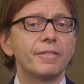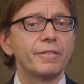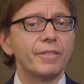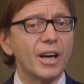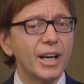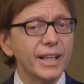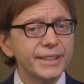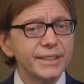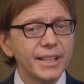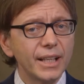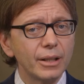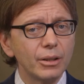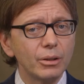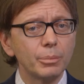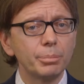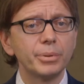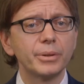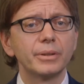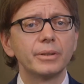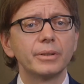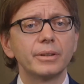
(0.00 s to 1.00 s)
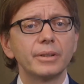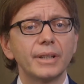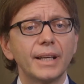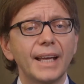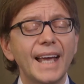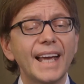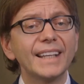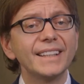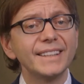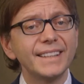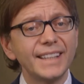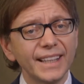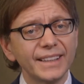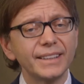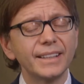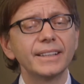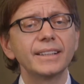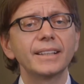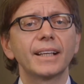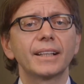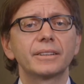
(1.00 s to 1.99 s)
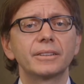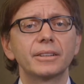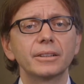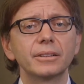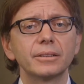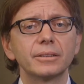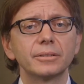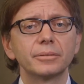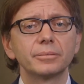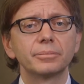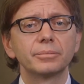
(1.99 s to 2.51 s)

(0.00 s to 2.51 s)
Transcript: find help, and get connected.